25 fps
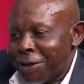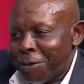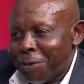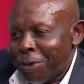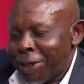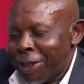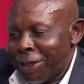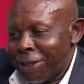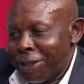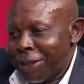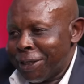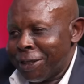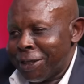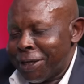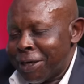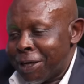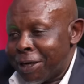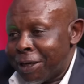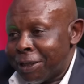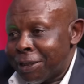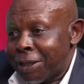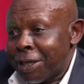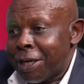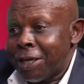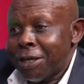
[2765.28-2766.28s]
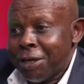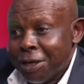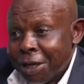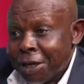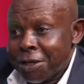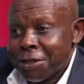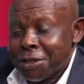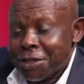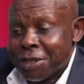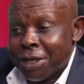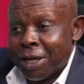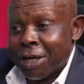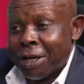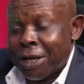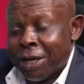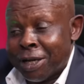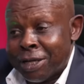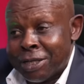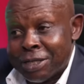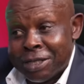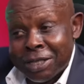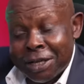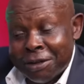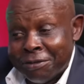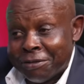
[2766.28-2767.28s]
are where they are. They
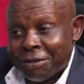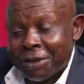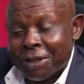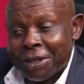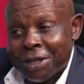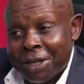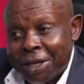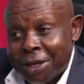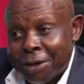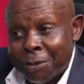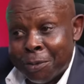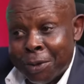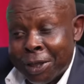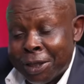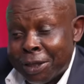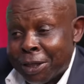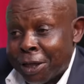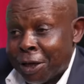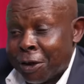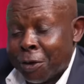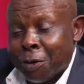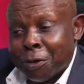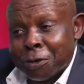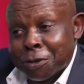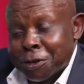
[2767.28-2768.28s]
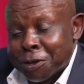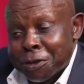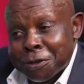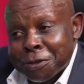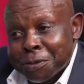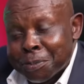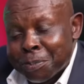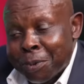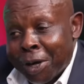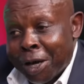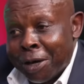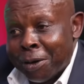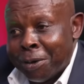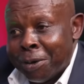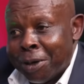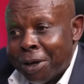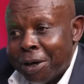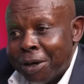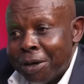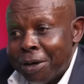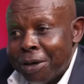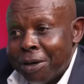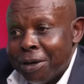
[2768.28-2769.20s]
nationalized everything when yeah. they got into power.